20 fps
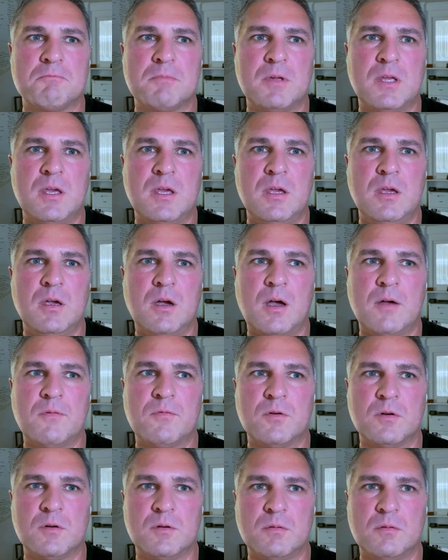He
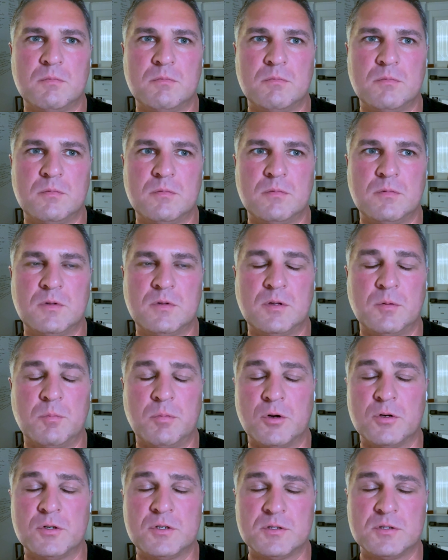offered to
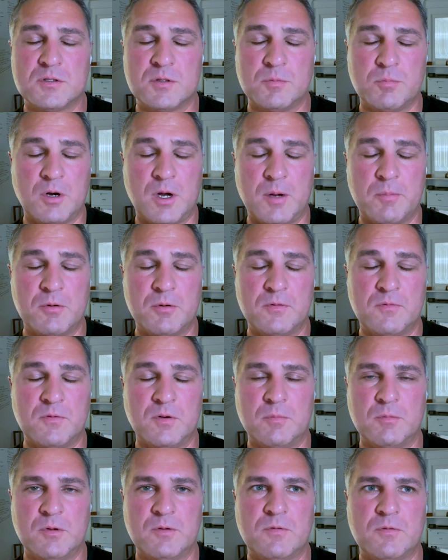purchase the property
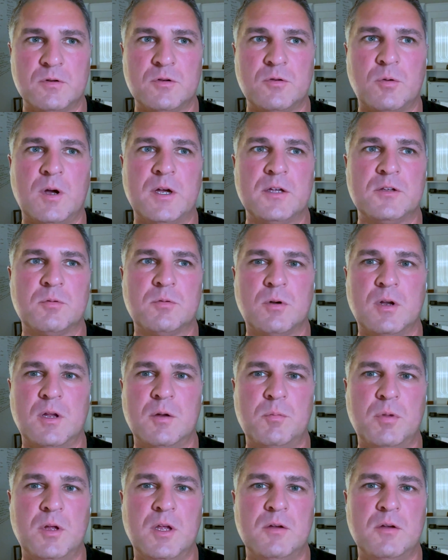from me for twice what
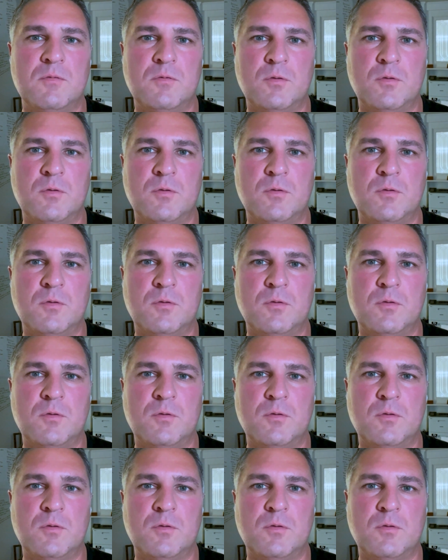I'd paid